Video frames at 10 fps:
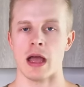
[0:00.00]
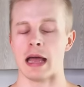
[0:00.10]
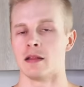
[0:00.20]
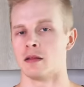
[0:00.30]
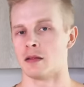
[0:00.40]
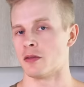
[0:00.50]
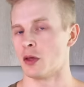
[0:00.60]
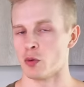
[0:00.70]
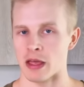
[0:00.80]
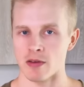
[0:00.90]
And the
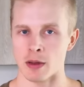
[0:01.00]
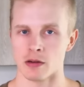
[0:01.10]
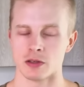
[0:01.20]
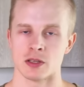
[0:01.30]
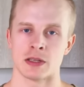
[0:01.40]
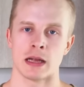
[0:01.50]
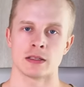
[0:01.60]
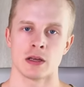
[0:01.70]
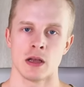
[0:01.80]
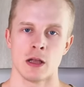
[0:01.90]
thing with heavy metals is
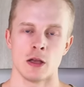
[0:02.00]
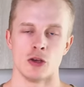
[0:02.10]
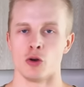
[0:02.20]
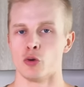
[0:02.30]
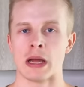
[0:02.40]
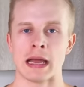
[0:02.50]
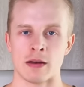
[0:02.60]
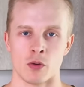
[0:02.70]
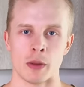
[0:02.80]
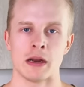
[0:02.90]
that you know you can get
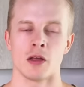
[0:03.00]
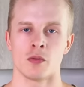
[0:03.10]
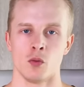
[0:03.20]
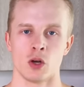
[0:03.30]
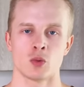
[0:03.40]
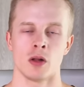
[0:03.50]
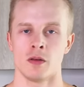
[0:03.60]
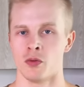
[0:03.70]
it from any other food as well.